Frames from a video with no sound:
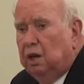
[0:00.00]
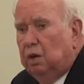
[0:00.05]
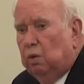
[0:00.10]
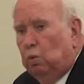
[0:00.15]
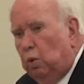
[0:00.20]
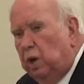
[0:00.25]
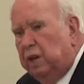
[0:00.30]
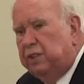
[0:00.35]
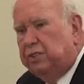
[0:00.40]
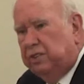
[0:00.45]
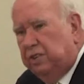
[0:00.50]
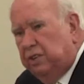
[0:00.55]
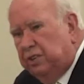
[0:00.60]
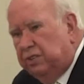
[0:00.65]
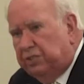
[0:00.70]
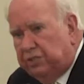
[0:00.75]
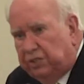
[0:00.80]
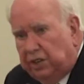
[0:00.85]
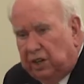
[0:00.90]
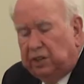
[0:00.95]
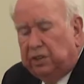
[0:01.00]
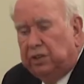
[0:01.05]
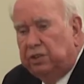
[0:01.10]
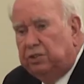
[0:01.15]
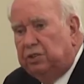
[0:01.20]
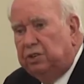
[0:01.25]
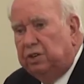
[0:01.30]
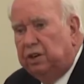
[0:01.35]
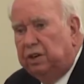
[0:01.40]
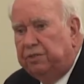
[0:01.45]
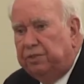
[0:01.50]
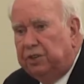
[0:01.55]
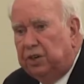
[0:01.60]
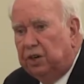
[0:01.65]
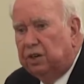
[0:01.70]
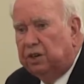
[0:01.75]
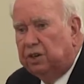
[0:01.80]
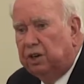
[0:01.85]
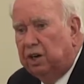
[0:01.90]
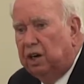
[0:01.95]
what's the signature of
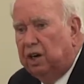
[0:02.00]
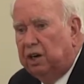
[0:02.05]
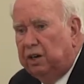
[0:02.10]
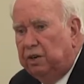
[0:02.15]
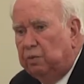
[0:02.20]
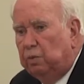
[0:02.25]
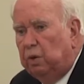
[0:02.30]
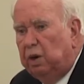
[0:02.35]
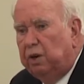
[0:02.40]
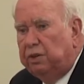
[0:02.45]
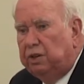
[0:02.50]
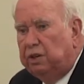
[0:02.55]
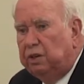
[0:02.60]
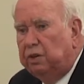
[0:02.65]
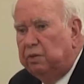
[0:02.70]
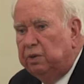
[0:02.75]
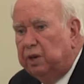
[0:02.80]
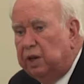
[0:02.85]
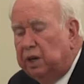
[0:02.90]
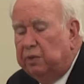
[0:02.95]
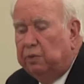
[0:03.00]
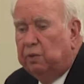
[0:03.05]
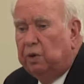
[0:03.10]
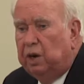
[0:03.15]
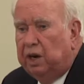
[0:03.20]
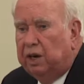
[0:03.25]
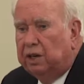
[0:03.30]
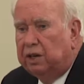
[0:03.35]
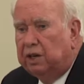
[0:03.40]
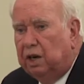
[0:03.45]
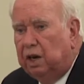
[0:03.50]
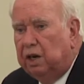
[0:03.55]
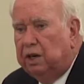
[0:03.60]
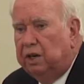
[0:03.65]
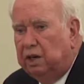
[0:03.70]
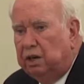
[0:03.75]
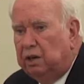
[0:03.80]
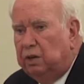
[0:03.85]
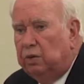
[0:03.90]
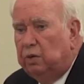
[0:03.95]
your garden? What do you really want a garden
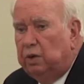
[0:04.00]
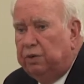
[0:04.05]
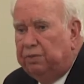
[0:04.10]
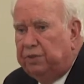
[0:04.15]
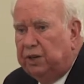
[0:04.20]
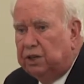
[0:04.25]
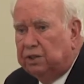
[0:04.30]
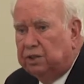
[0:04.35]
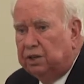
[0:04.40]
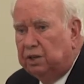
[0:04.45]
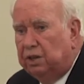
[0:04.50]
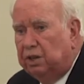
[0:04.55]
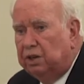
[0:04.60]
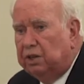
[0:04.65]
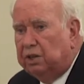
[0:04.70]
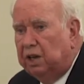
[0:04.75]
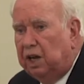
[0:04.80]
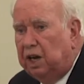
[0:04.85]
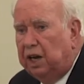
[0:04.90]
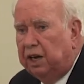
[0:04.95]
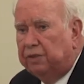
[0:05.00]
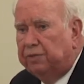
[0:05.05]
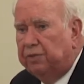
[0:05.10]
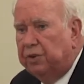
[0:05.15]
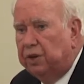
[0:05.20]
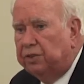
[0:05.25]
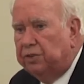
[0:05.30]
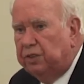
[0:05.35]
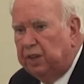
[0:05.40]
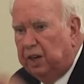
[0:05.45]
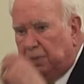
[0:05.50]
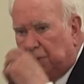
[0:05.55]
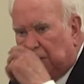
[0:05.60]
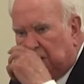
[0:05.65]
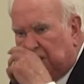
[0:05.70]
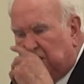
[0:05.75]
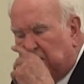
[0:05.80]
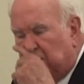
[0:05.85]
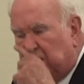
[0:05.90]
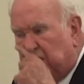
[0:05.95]
in Louisville to look like? For example,
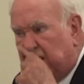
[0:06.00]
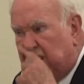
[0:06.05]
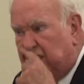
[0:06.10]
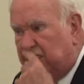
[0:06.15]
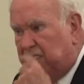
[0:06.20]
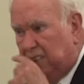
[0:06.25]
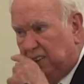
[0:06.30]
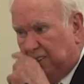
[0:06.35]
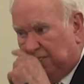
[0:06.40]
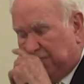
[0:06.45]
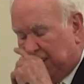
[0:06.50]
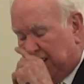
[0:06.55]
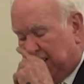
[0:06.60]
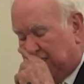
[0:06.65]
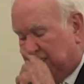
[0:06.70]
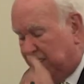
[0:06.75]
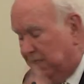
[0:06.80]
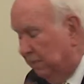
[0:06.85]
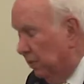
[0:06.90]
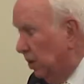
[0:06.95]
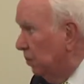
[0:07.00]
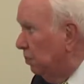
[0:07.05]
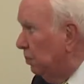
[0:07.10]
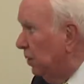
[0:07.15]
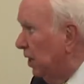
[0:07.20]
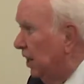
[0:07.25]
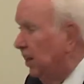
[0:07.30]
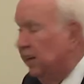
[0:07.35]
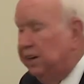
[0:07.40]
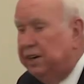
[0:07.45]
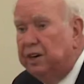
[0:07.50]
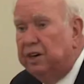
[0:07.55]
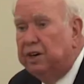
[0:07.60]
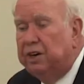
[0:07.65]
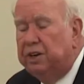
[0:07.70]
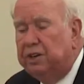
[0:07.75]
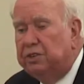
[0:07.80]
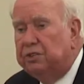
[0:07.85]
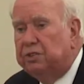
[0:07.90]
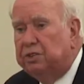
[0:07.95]
do you want it to reflect some of the pioneer
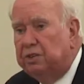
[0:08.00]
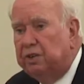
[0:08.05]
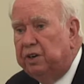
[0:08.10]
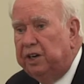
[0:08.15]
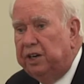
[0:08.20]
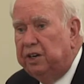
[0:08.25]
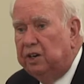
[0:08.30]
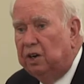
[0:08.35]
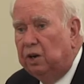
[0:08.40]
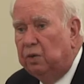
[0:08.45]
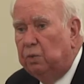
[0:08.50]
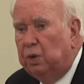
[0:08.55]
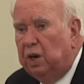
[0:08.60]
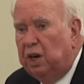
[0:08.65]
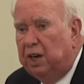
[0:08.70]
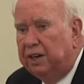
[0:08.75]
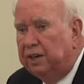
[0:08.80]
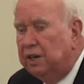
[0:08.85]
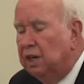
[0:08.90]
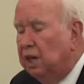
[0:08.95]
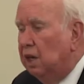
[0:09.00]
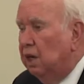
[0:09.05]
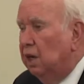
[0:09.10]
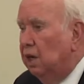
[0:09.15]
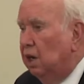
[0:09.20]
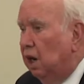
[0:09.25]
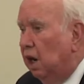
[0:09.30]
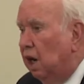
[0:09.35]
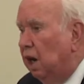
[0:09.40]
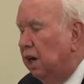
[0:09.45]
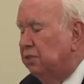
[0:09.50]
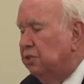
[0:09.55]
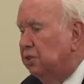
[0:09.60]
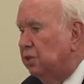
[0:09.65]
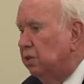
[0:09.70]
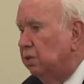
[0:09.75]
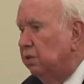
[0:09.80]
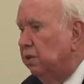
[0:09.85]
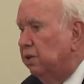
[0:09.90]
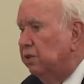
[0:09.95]
history or what? Our
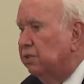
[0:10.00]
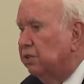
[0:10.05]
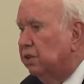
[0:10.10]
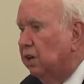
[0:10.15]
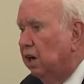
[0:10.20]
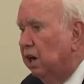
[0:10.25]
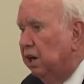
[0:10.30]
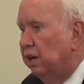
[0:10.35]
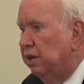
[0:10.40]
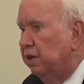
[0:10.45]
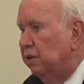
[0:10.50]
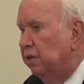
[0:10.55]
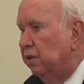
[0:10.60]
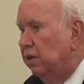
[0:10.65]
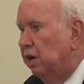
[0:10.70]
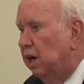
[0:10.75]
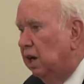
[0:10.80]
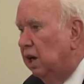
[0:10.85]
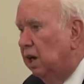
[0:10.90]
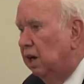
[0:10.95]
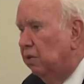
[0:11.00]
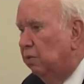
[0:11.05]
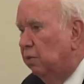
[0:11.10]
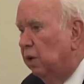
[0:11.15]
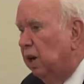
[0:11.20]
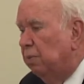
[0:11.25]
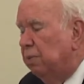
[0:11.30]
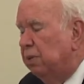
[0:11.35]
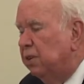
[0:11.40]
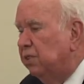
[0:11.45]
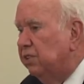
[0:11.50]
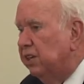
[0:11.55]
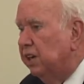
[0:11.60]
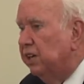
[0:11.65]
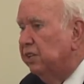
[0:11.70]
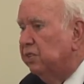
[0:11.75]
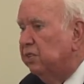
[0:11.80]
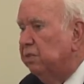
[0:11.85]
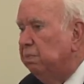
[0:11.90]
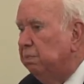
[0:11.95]
children's garden represents